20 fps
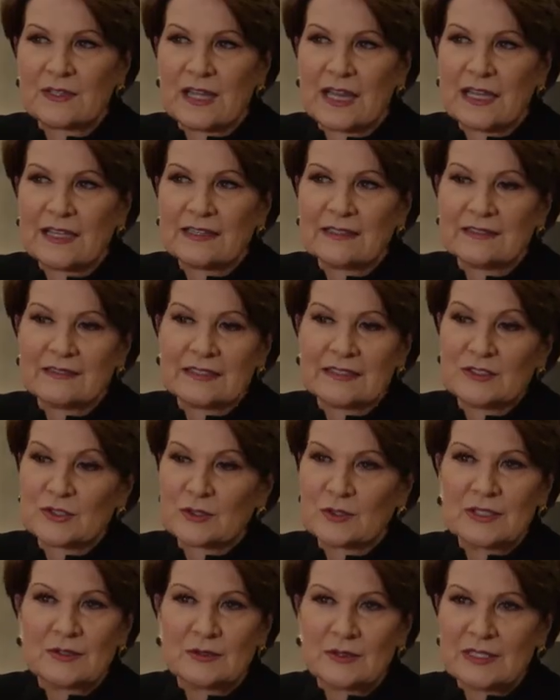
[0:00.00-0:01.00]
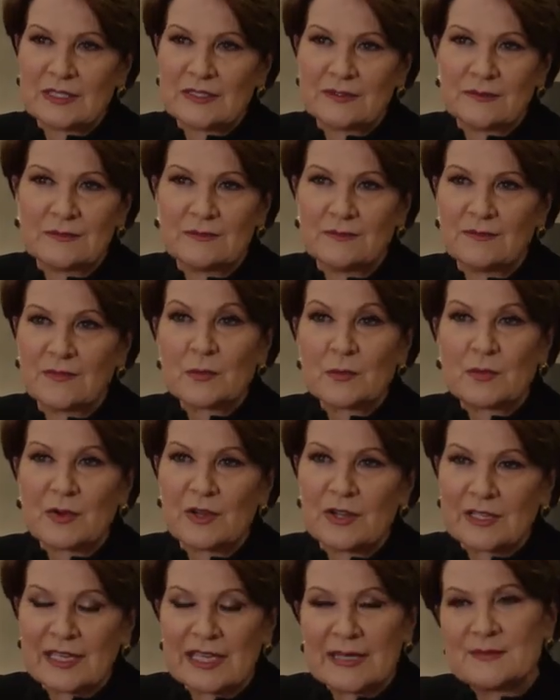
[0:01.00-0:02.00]
I enjoyed going to
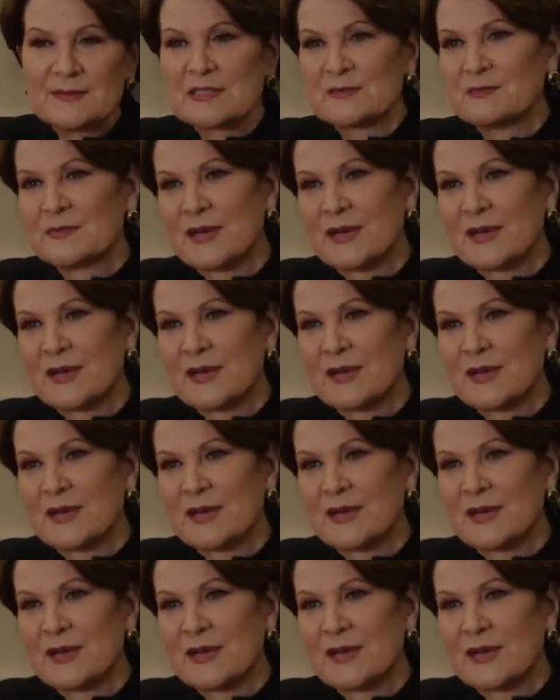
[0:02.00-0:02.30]
football games and